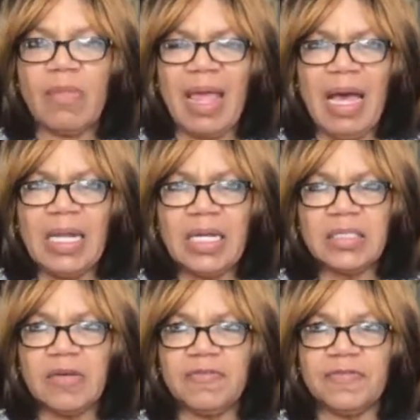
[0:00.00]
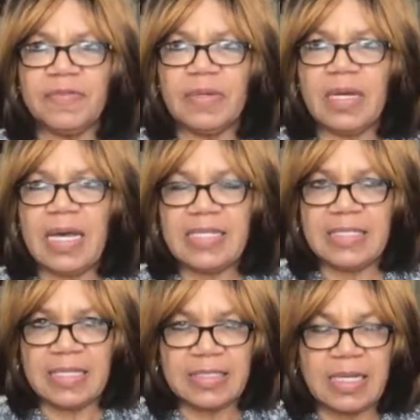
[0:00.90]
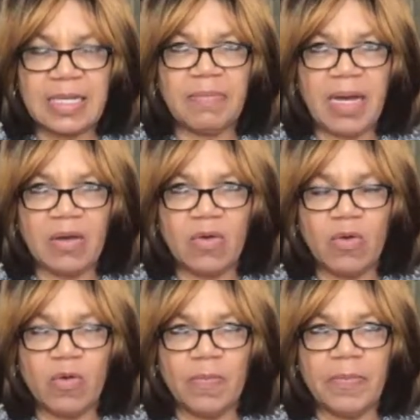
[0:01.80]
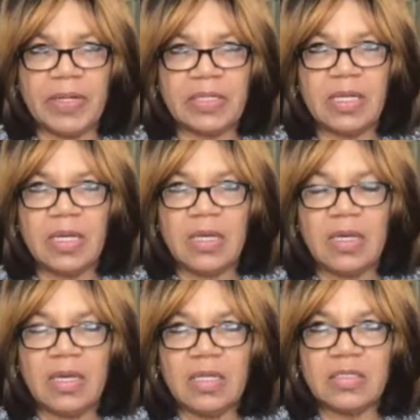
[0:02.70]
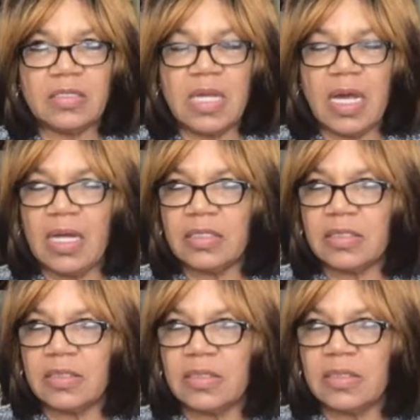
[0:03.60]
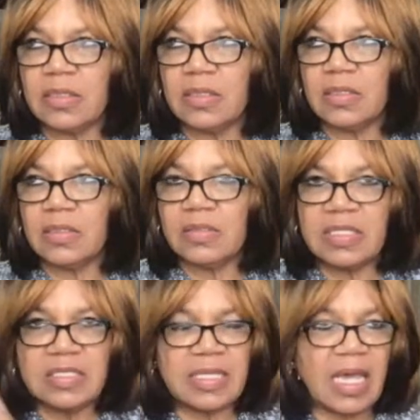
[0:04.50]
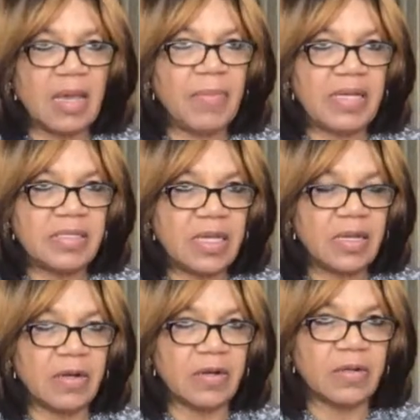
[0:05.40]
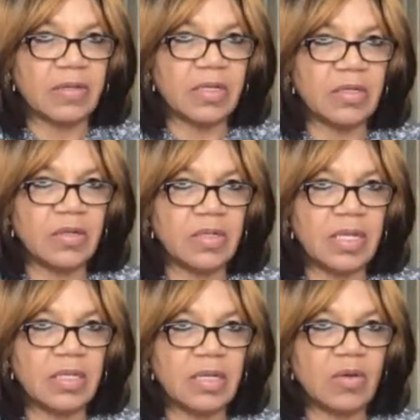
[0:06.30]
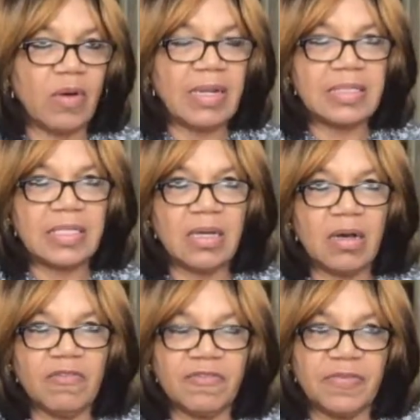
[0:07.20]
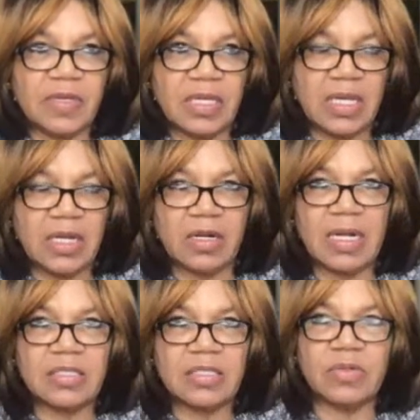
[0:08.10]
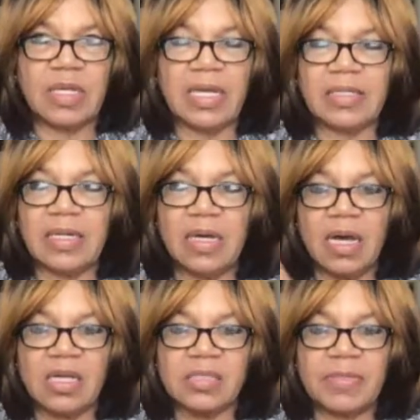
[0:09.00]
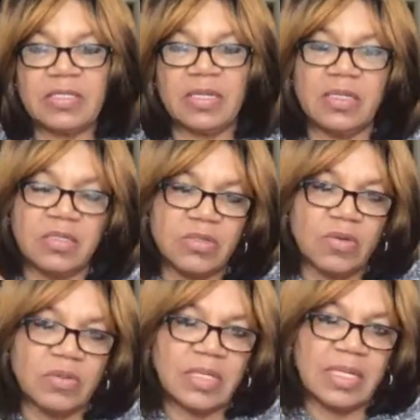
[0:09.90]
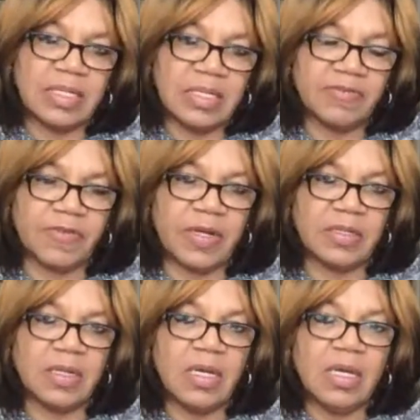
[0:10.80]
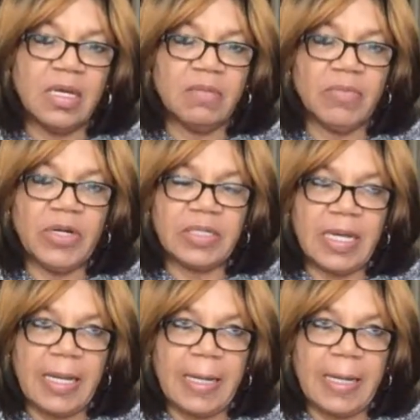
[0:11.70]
a lot of assistance back home, but it's not the same as here. You know, the quality of care that you get at the hospital is totally different. But